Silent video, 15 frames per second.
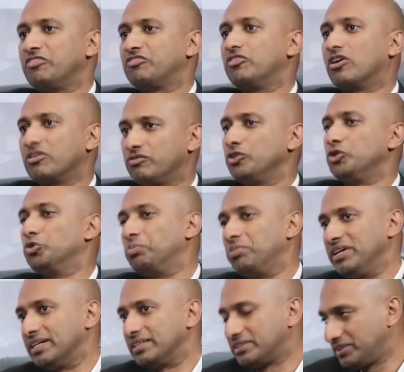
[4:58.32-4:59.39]
if not for
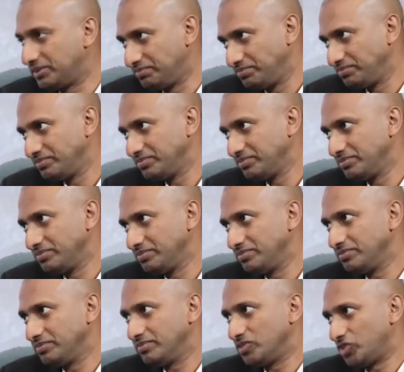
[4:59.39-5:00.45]
UPS,
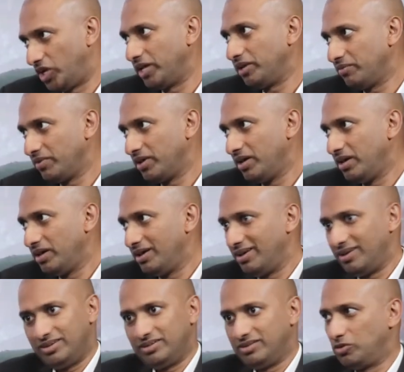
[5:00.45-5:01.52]
right?
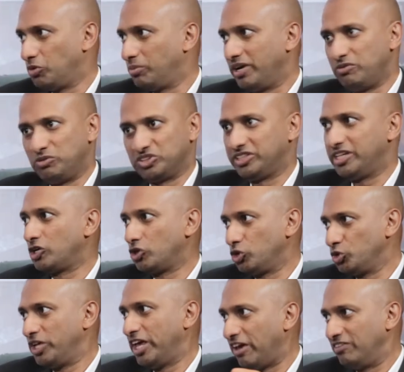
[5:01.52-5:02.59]
Nobody was to
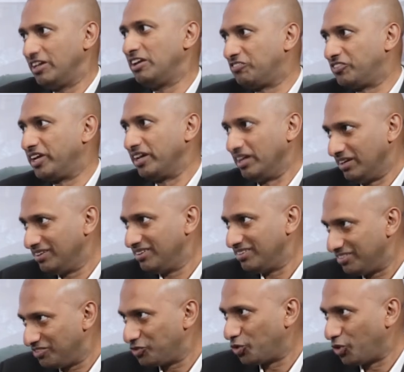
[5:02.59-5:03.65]
do the heavy lifting
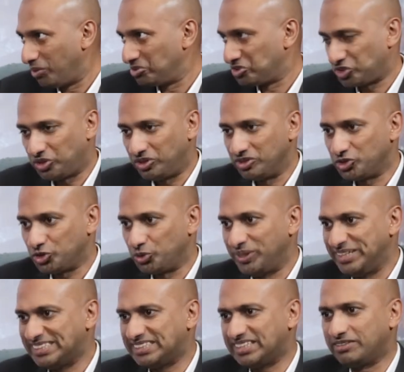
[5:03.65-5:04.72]
for Amazon. So
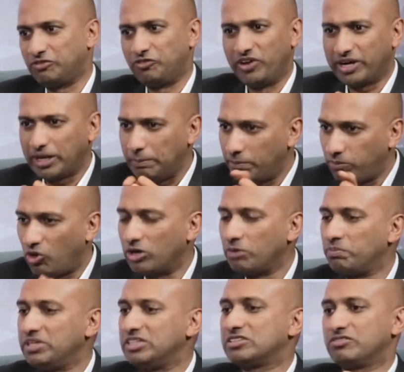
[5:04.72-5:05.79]
it's a very
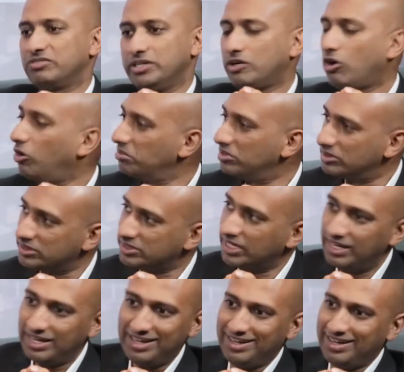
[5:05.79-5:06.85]
important piece of e-commerce,
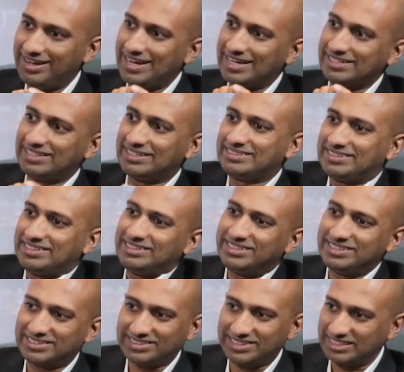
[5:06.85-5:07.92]
and I see
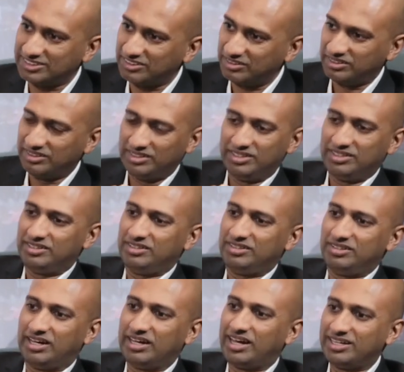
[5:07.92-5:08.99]
this as a,
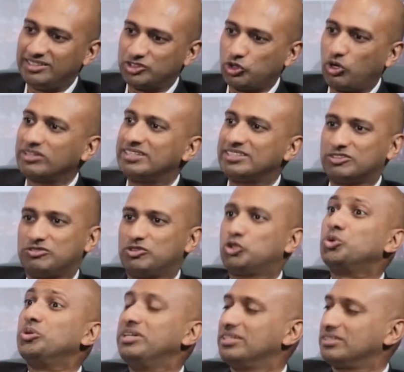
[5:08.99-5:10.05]
I saw this
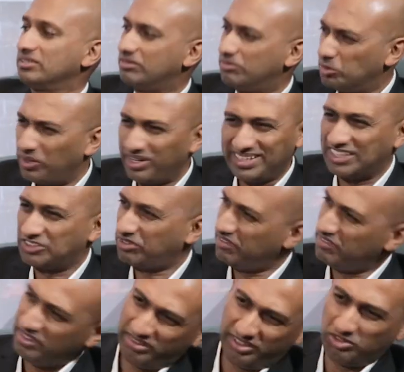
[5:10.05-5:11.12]
2 years ago, and that's why
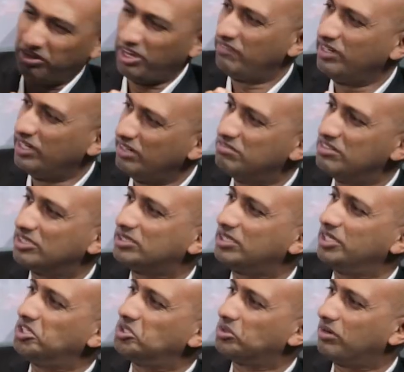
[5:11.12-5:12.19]
we, you know, heavily
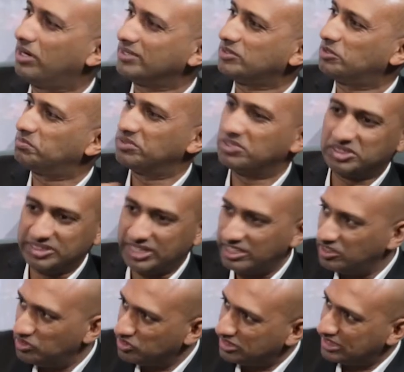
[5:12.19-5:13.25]
invested into Grasshoppers
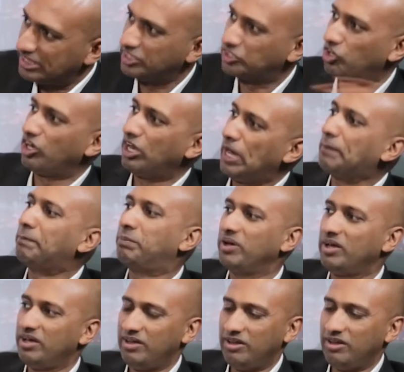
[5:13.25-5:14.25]
and, you know, set it all up.